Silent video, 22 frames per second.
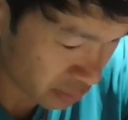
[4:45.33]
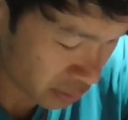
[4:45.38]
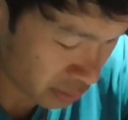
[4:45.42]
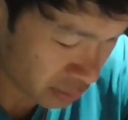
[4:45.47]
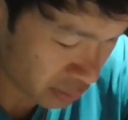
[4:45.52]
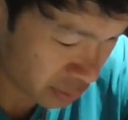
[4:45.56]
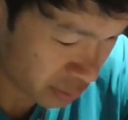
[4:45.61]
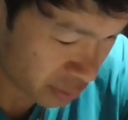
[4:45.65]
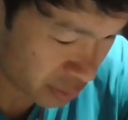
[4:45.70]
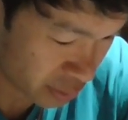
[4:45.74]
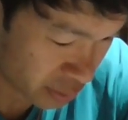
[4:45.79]

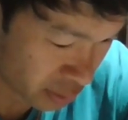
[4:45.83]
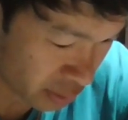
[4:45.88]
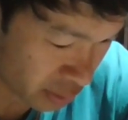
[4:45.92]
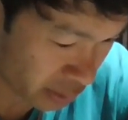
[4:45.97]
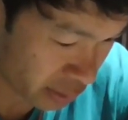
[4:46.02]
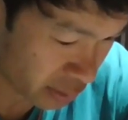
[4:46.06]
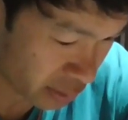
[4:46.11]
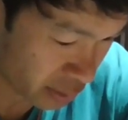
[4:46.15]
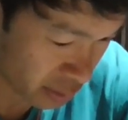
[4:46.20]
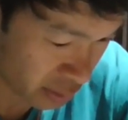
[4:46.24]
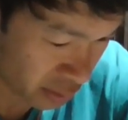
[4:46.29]
And this is
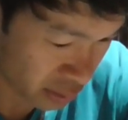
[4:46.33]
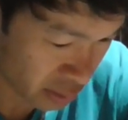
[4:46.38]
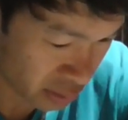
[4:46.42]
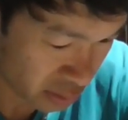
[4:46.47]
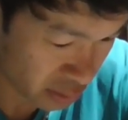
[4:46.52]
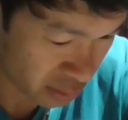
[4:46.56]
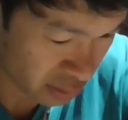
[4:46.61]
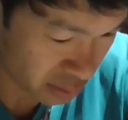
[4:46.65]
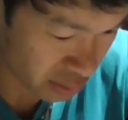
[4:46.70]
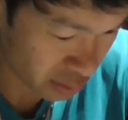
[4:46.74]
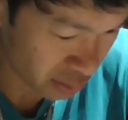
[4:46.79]
like a,
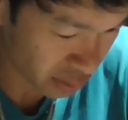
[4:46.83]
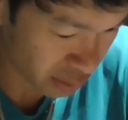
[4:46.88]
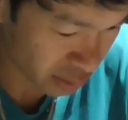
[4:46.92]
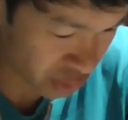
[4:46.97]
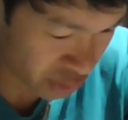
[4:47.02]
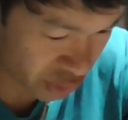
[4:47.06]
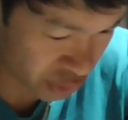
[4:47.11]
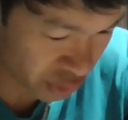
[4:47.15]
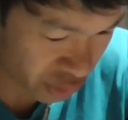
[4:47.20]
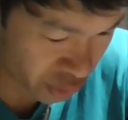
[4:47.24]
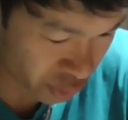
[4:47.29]
a
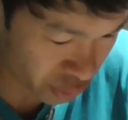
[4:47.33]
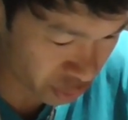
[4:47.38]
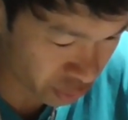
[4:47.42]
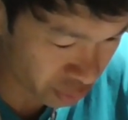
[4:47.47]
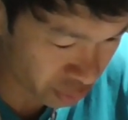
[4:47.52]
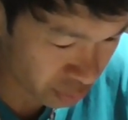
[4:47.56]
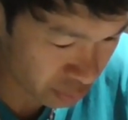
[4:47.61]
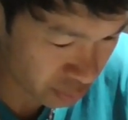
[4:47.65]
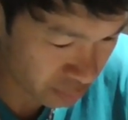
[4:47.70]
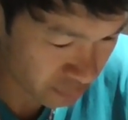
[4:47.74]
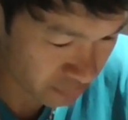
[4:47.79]

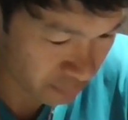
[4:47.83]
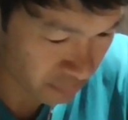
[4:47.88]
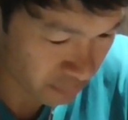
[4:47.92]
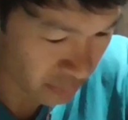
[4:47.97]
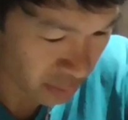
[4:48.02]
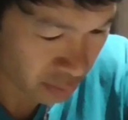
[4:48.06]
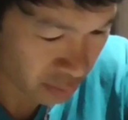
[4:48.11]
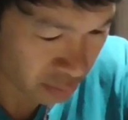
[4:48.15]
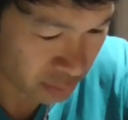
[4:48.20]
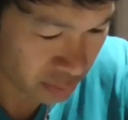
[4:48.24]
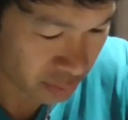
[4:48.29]
stew.
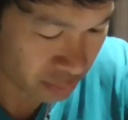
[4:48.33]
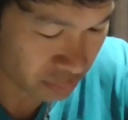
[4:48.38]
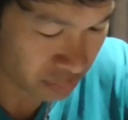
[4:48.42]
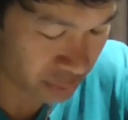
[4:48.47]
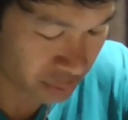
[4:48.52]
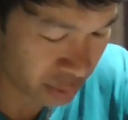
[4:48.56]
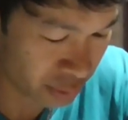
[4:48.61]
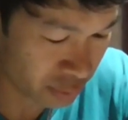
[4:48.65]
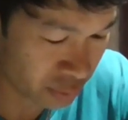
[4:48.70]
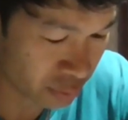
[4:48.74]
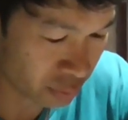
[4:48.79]

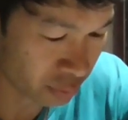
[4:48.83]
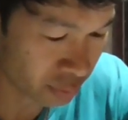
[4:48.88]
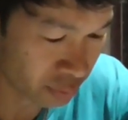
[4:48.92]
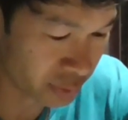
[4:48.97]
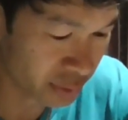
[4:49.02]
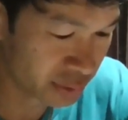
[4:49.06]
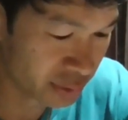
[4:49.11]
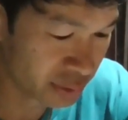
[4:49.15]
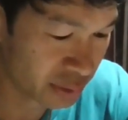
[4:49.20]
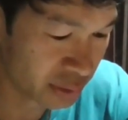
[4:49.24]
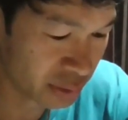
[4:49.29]
What do you call
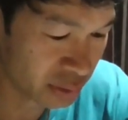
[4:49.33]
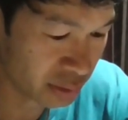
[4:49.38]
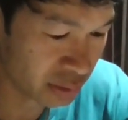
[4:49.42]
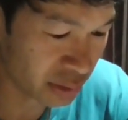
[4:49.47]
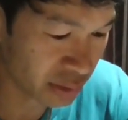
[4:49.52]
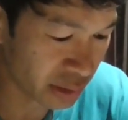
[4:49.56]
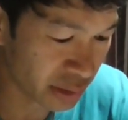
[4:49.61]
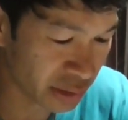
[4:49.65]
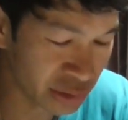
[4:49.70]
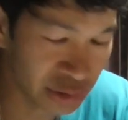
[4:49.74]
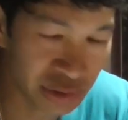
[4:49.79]
this
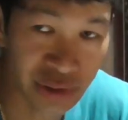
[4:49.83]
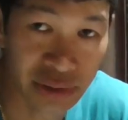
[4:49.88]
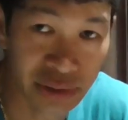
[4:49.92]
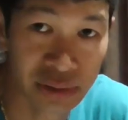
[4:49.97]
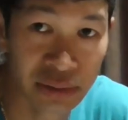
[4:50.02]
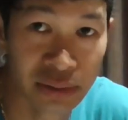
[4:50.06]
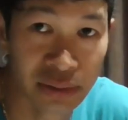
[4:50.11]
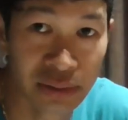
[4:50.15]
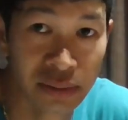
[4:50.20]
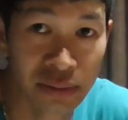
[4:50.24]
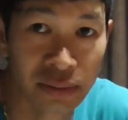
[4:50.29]
in
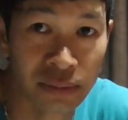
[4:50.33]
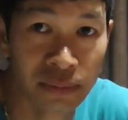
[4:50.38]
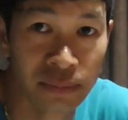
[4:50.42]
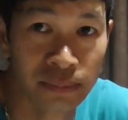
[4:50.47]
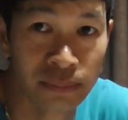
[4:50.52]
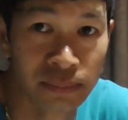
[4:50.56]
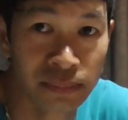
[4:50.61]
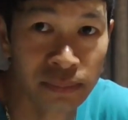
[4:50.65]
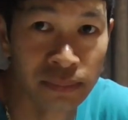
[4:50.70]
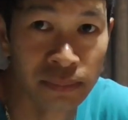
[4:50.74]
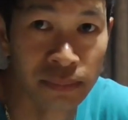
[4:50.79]
Asia?
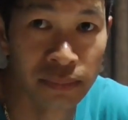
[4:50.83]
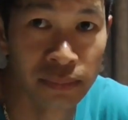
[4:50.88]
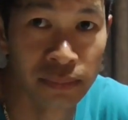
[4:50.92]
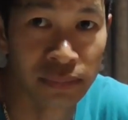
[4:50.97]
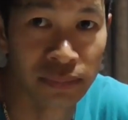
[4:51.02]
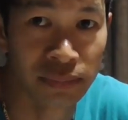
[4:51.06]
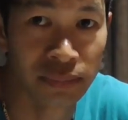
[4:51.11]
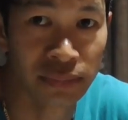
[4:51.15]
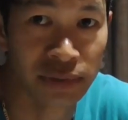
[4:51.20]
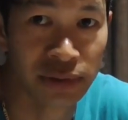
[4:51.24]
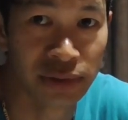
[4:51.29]

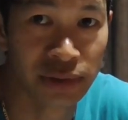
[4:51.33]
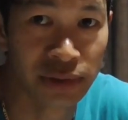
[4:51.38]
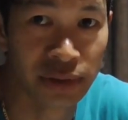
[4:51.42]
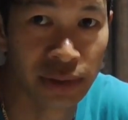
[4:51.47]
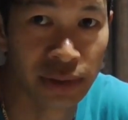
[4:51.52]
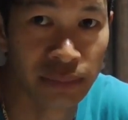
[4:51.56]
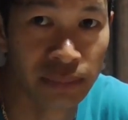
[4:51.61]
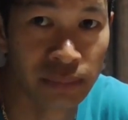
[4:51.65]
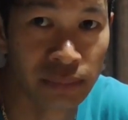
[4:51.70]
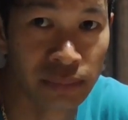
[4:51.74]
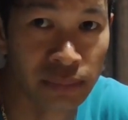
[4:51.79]

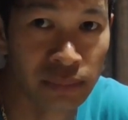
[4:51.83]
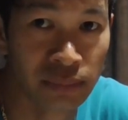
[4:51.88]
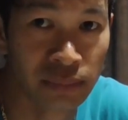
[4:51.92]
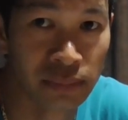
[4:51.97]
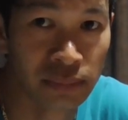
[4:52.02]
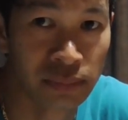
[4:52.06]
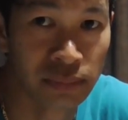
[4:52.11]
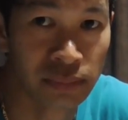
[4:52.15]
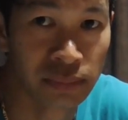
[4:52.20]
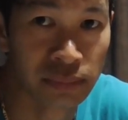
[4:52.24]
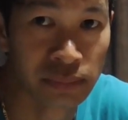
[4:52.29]
Cube?
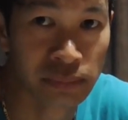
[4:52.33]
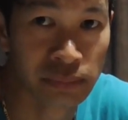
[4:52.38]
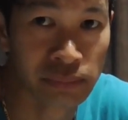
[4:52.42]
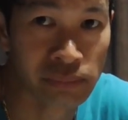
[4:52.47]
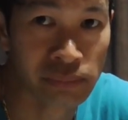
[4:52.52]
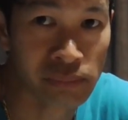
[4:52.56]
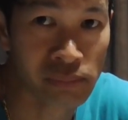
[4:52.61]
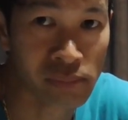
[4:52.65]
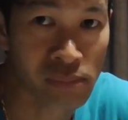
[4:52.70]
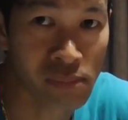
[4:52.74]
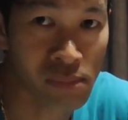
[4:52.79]

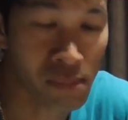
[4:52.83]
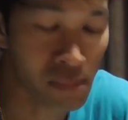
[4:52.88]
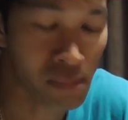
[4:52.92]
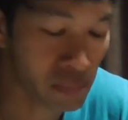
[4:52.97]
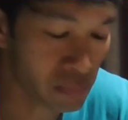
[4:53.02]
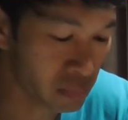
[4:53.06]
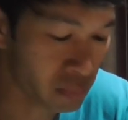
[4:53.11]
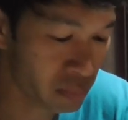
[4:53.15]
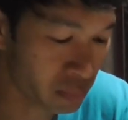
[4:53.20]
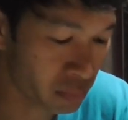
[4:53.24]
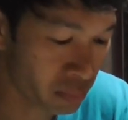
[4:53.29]
Um,
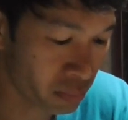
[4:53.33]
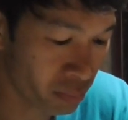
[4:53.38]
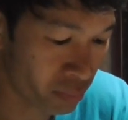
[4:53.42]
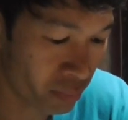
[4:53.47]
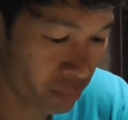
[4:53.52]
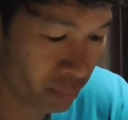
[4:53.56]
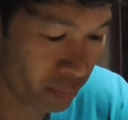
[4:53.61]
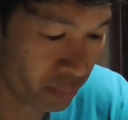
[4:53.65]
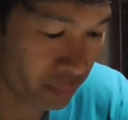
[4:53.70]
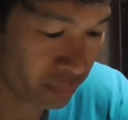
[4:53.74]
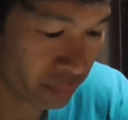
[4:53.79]
it's like
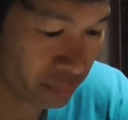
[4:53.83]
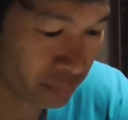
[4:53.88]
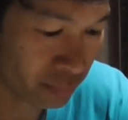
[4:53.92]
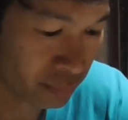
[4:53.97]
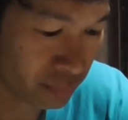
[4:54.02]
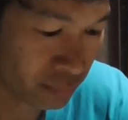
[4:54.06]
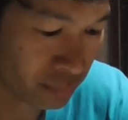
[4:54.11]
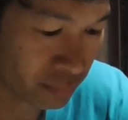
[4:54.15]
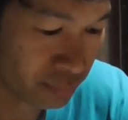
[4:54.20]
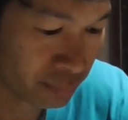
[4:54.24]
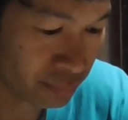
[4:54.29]
gang.
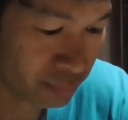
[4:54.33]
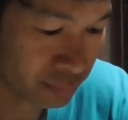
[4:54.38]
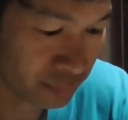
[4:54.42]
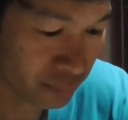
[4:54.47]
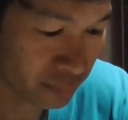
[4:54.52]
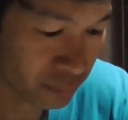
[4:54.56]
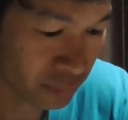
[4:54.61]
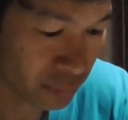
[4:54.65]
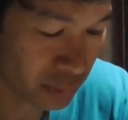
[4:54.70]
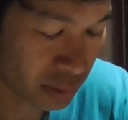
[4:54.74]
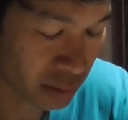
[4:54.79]

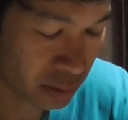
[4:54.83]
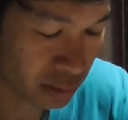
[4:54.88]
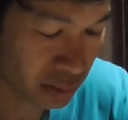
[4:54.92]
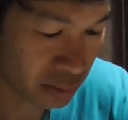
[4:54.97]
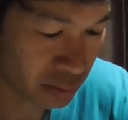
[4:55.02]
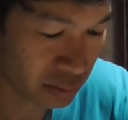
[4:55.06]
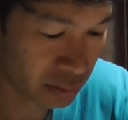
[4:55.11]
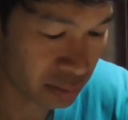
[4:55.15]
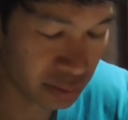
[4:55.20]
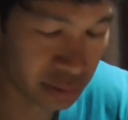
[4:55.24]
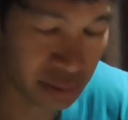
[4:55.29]

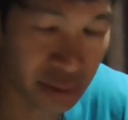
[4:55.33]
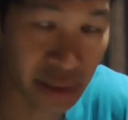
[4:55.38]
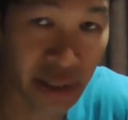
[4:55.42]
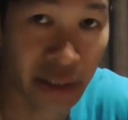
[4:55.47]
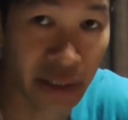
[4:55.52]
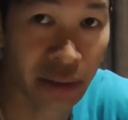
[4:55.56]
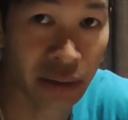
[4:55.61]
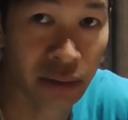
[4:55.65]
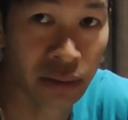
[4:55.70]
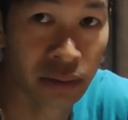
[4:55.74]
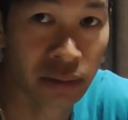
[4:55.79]

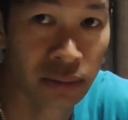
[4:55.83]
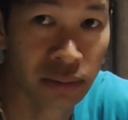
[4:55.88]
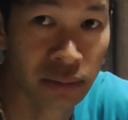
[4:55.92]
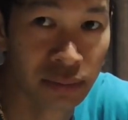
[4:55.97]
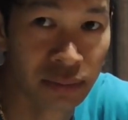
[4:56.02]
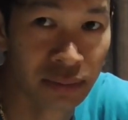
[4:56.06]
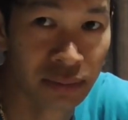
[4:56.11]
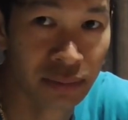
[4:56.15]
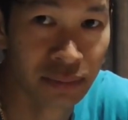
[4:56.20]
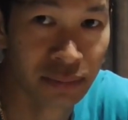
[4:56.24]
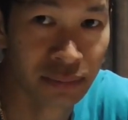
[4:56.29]
Gang.
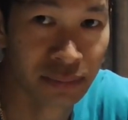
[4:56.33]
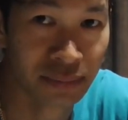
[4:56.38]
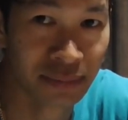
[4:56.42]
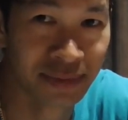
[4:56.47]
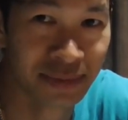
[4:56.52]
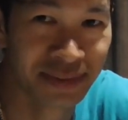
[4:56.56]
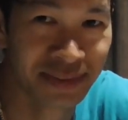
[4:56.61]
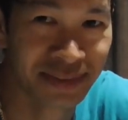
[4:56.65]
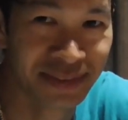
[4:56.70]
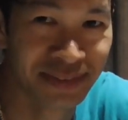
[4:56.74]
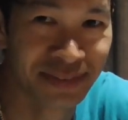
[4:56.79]

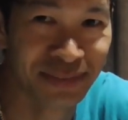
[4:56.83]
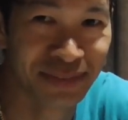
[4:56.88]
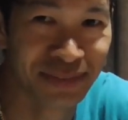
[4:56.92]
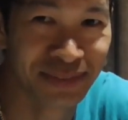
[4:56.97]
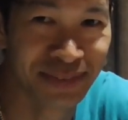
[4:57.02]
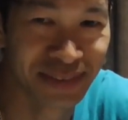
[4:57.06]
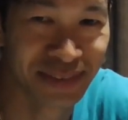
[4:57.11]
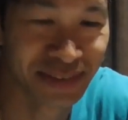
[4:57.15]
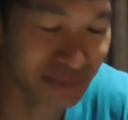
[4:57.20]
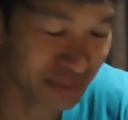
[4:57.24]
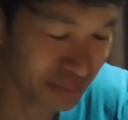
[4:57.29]

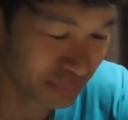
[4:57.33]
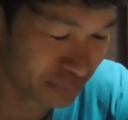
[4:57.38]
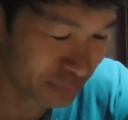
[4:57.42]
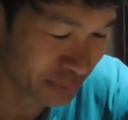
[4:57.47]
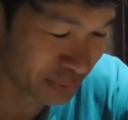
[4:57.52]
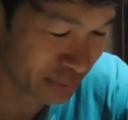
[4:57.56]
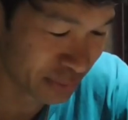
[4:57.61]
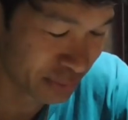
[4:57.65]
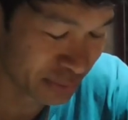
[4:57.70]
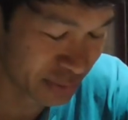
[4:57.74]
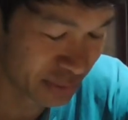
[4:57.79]
I
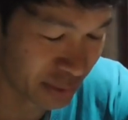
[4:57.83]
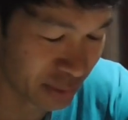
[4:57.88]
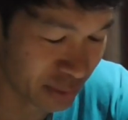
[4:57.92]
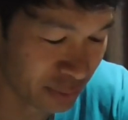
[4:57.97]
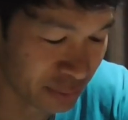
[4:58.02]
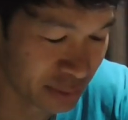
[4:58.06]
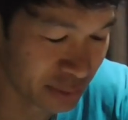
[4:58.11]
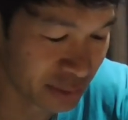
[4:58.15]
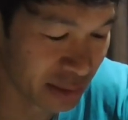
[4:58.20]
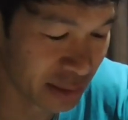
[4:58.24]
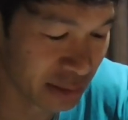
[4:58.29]
thought there was a
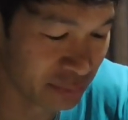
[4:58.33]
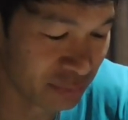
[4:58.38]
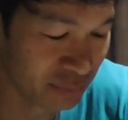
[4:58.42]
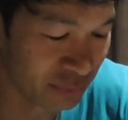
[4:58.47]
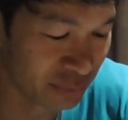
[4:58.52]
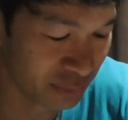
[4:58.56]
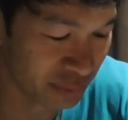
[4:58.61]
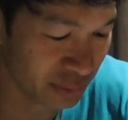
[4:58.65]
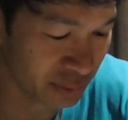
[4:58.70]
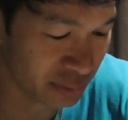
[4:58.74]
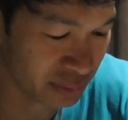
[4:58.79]
longer name
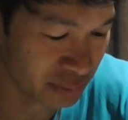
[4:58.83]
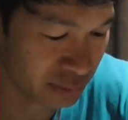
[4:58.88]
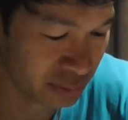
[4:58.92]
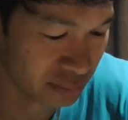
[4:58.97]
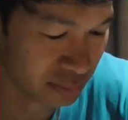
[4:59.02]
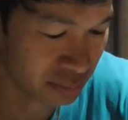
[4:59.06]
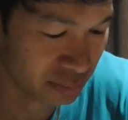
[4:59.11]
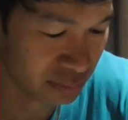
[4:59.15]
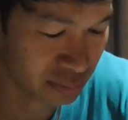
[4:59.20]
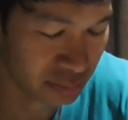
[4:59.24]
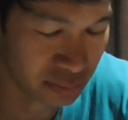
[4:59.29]
for it.
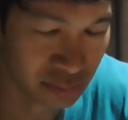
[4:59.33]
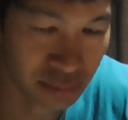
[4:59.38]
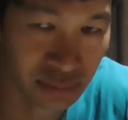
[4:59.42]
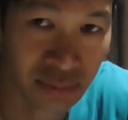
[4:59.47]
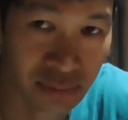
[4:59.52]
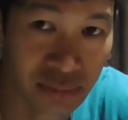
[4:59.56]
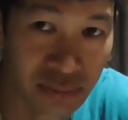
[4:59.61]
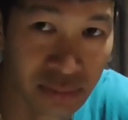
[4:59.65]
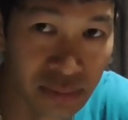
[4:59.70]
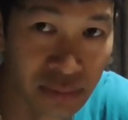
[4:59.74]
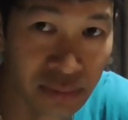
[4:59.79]

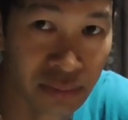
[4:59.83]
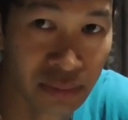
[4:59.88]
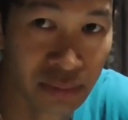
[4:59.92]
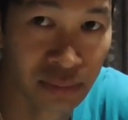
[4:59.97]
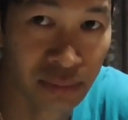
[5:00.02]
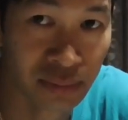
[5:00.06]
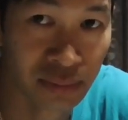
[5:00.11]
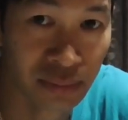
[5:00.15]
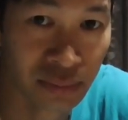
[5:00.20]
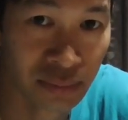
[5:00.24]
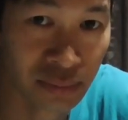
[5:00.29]
No, we call
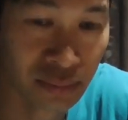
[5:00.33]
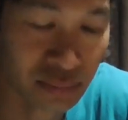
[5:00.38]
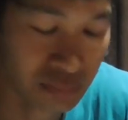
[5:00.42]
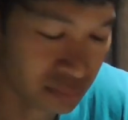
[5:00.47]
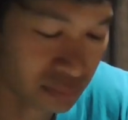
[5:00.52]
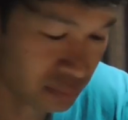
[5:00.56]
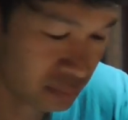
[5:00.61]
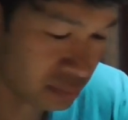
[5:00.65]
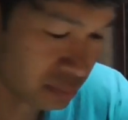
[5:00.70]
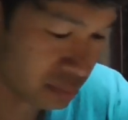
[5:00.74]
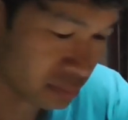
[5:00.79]
it
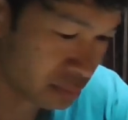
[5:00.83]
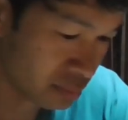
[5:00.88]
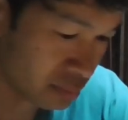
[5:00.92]
gang.